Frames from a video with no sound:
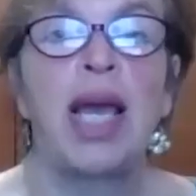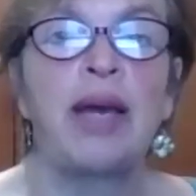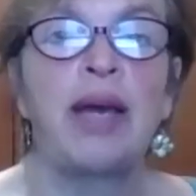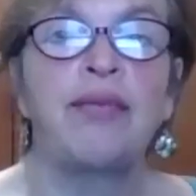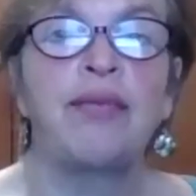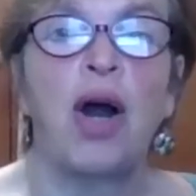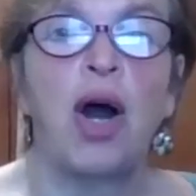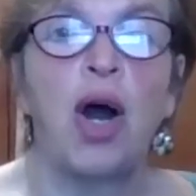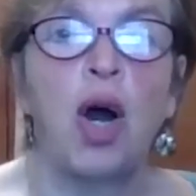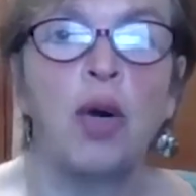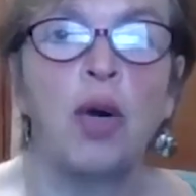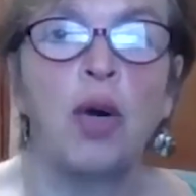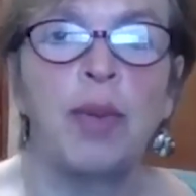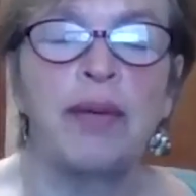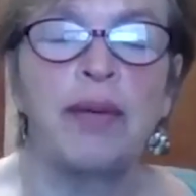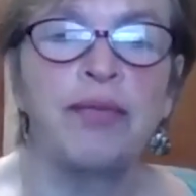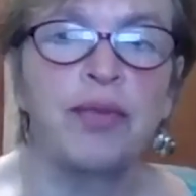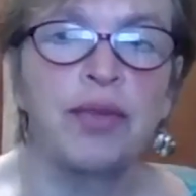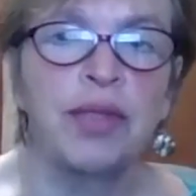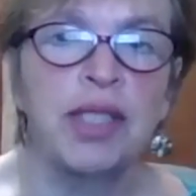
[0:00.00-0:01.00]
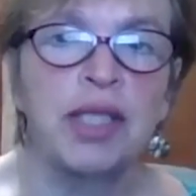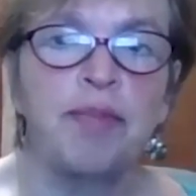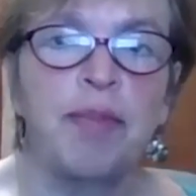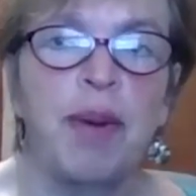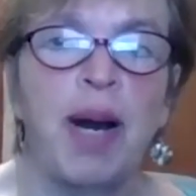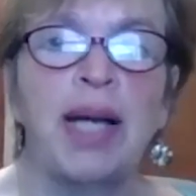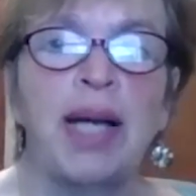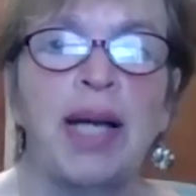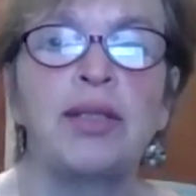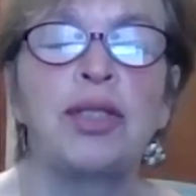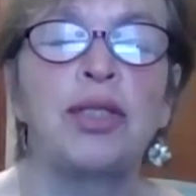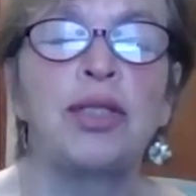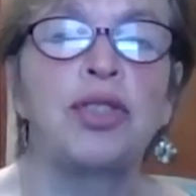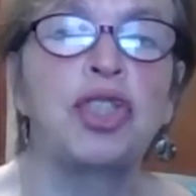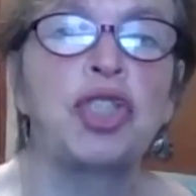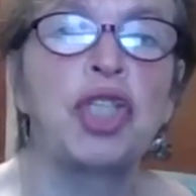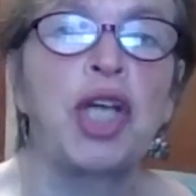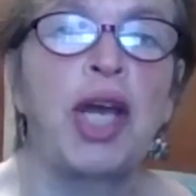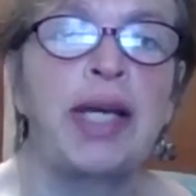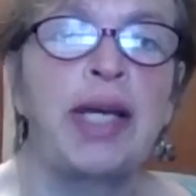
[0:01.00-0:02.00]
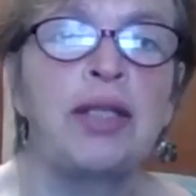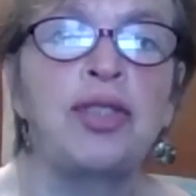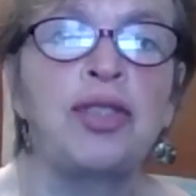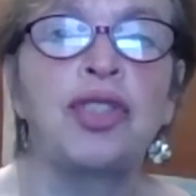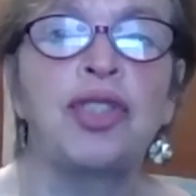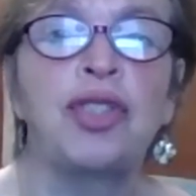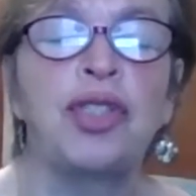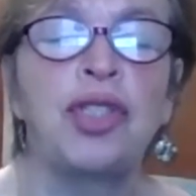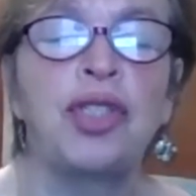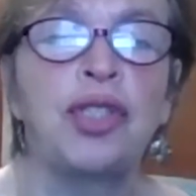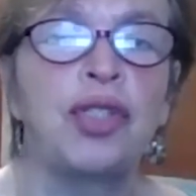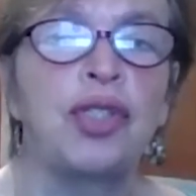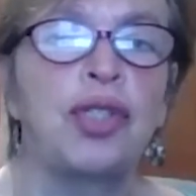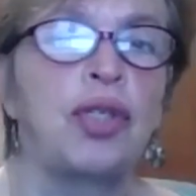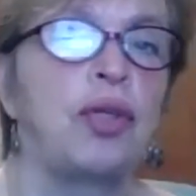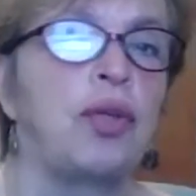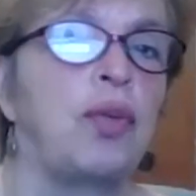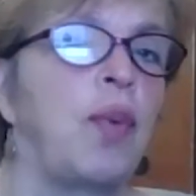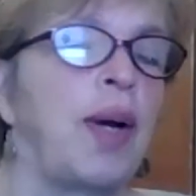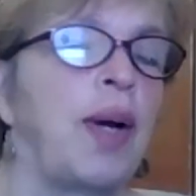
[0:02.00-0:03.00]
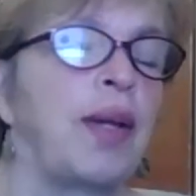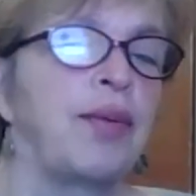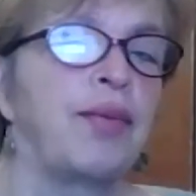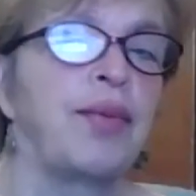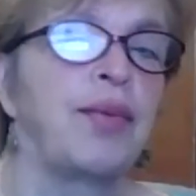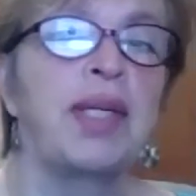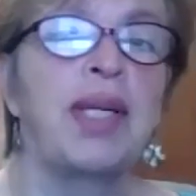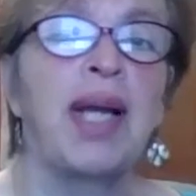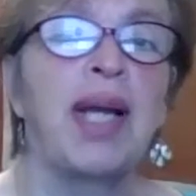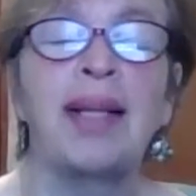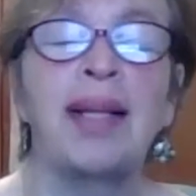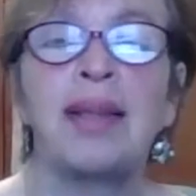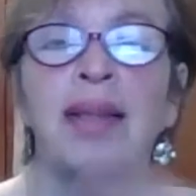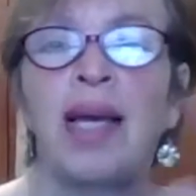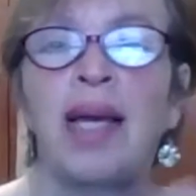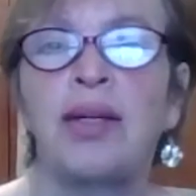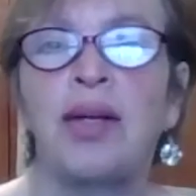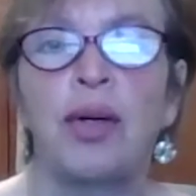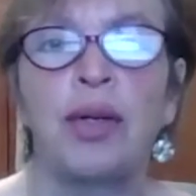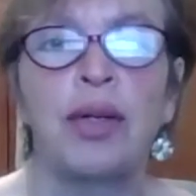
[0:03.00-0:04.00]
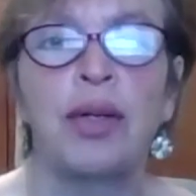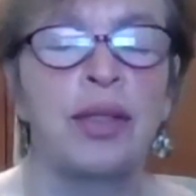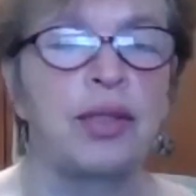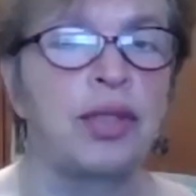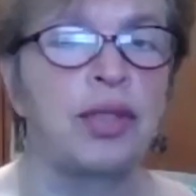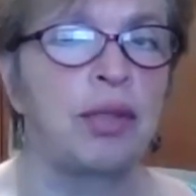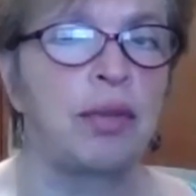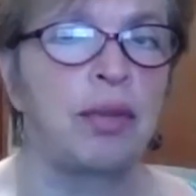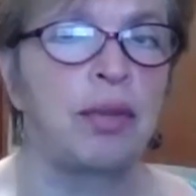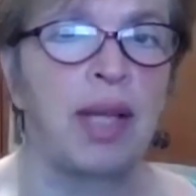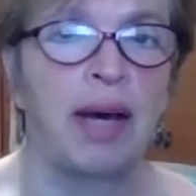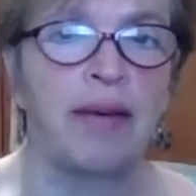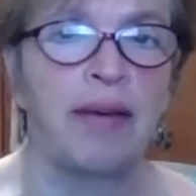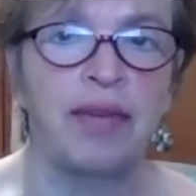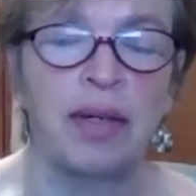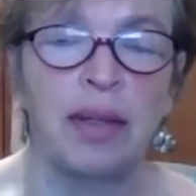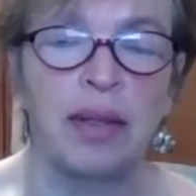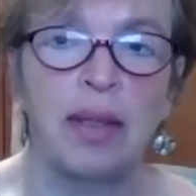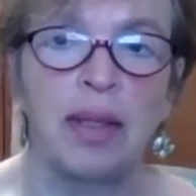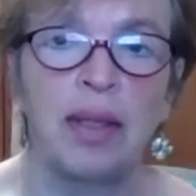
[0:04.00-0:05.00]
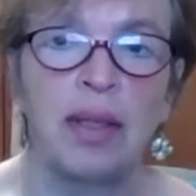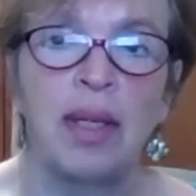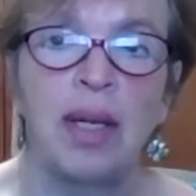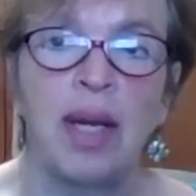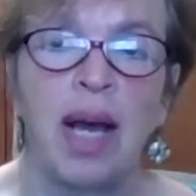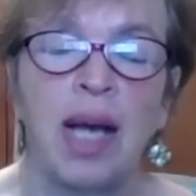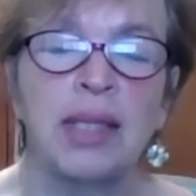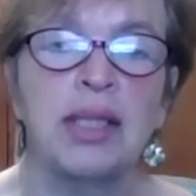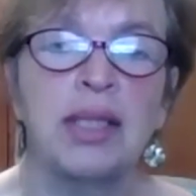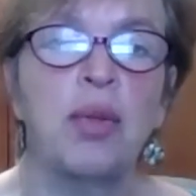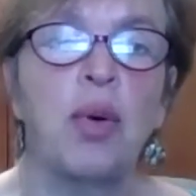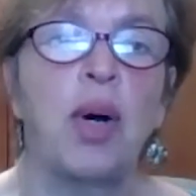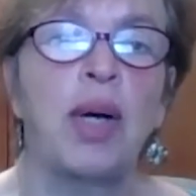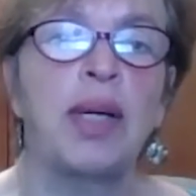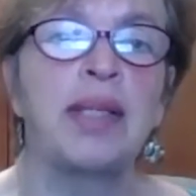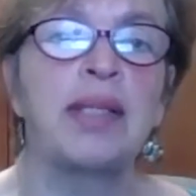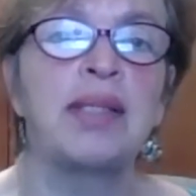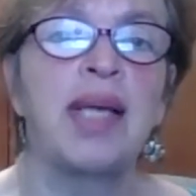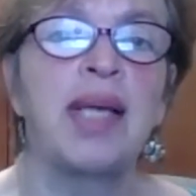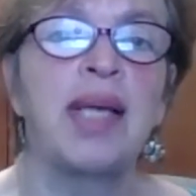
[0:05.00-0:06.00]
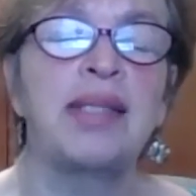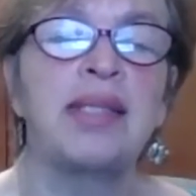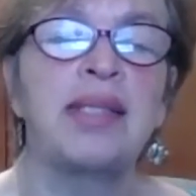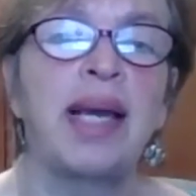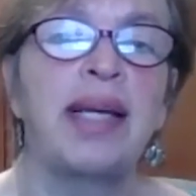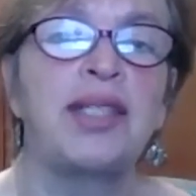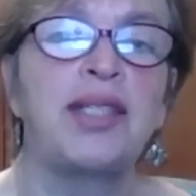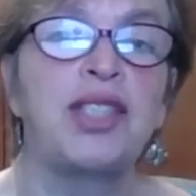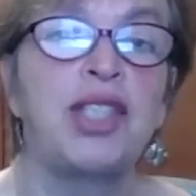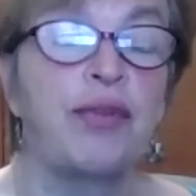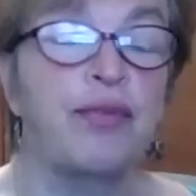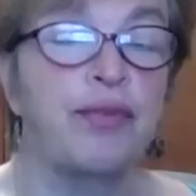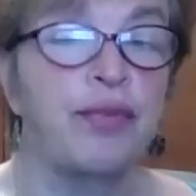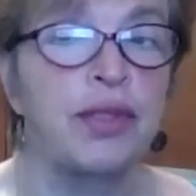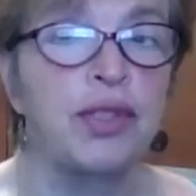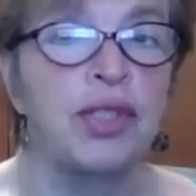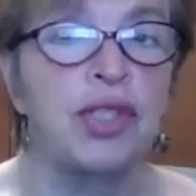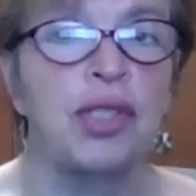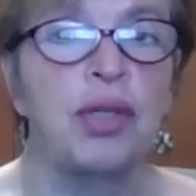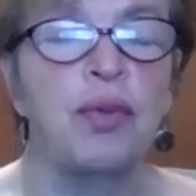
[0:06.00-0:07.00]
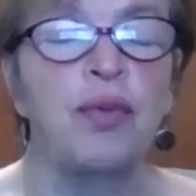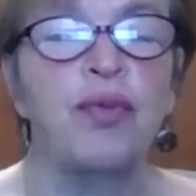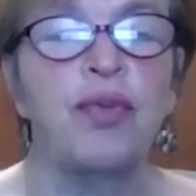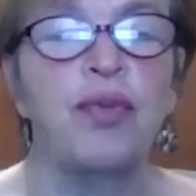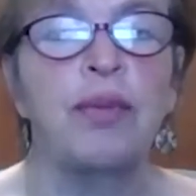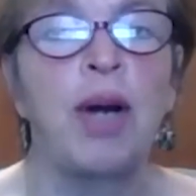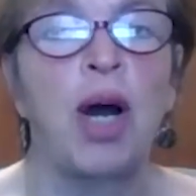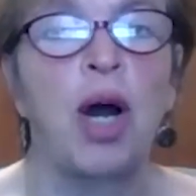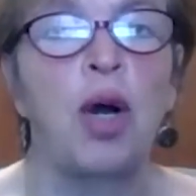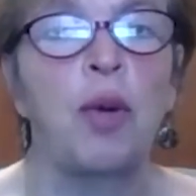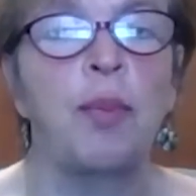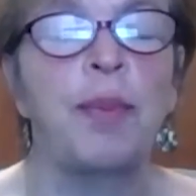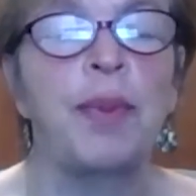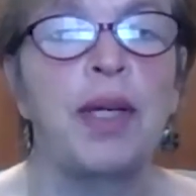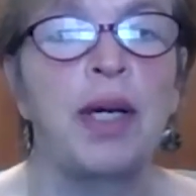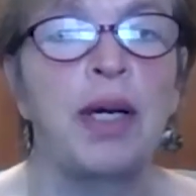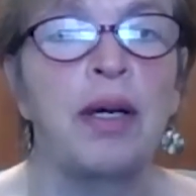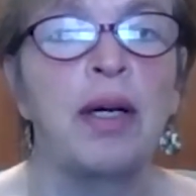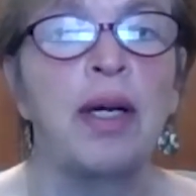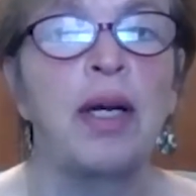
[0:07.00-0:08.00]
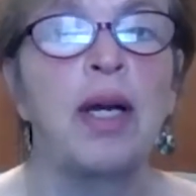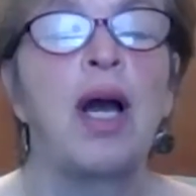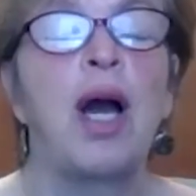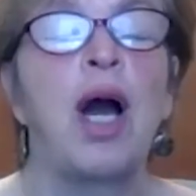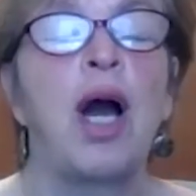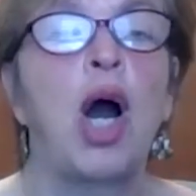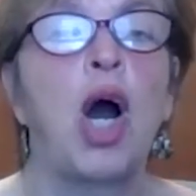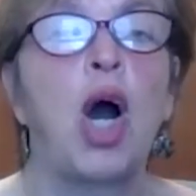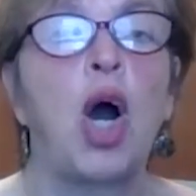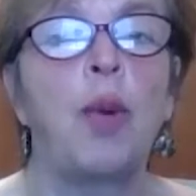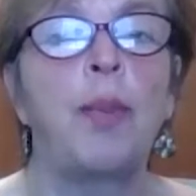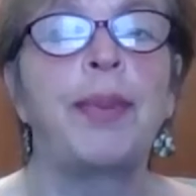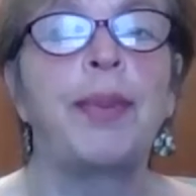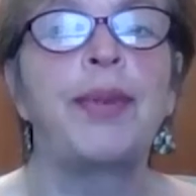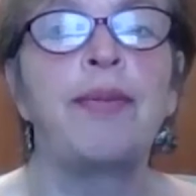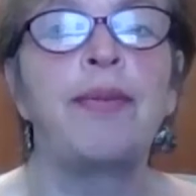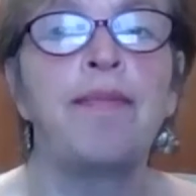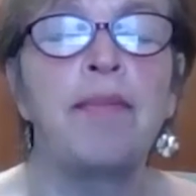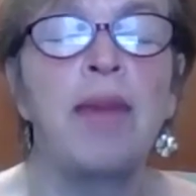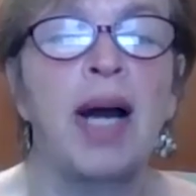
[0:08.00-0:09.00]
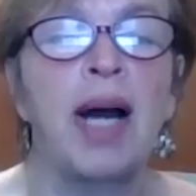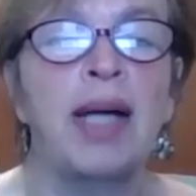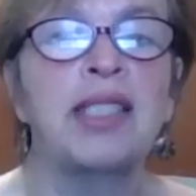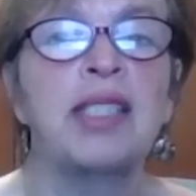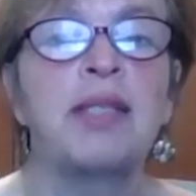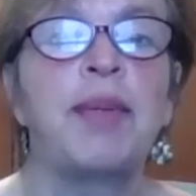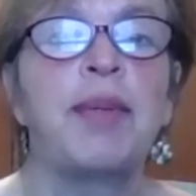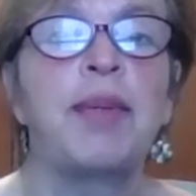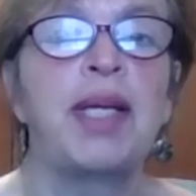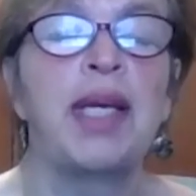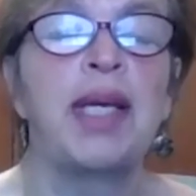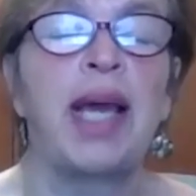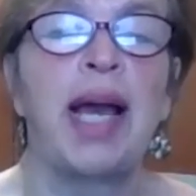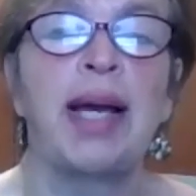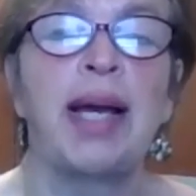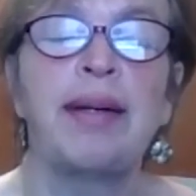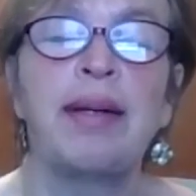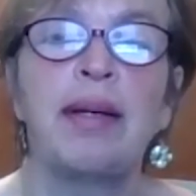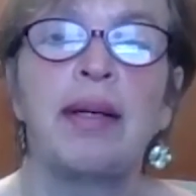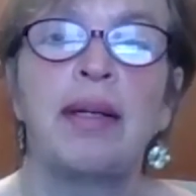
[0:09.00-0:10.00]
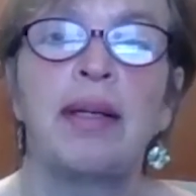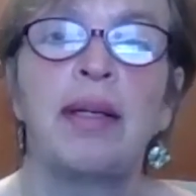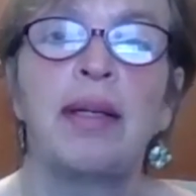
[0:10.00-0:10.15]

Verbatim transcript: If, oh, if responder changes the suit, whether or not they go to the two level, as long as they say a different suit from opener, opener must bid again.